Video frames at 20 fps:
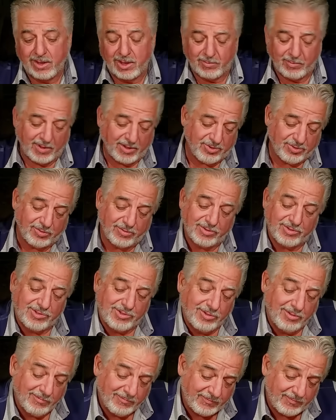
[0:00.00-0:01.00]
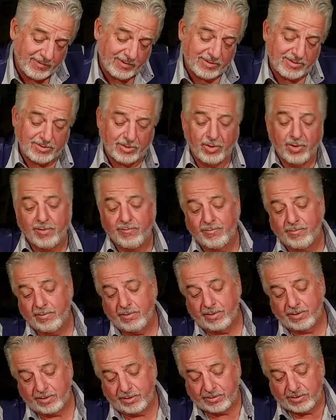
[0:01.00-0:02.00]
and make sure the sear fits
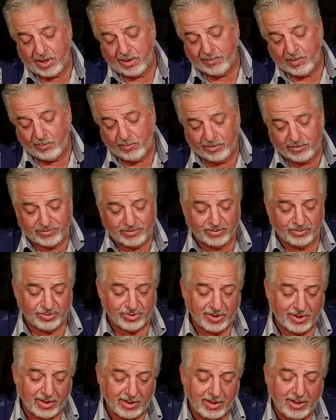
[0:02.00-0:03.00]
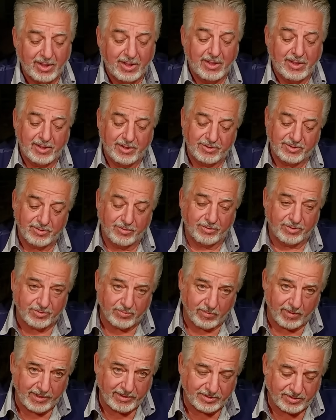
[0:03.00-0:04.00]
over in the Tommy Wilson jig so
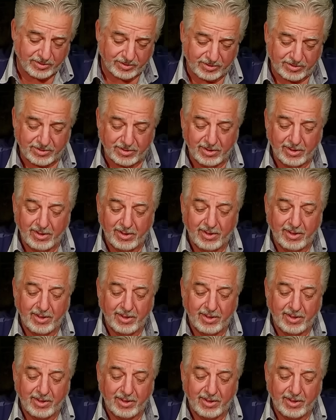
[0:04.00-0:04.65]
it's righteous.